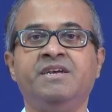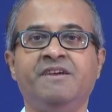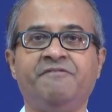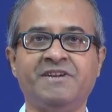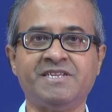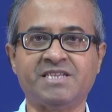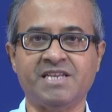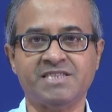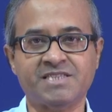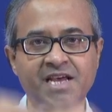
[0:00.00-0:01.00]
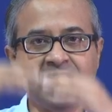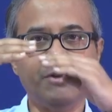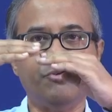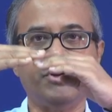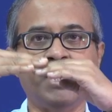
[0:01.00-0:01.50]
If it is less than
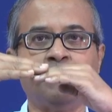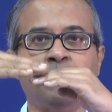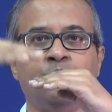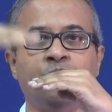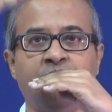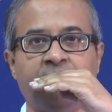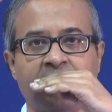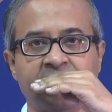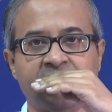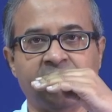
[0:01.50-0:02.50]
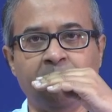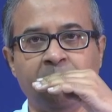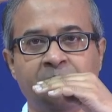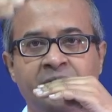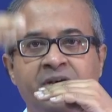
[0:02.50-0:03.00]
we have to move further up,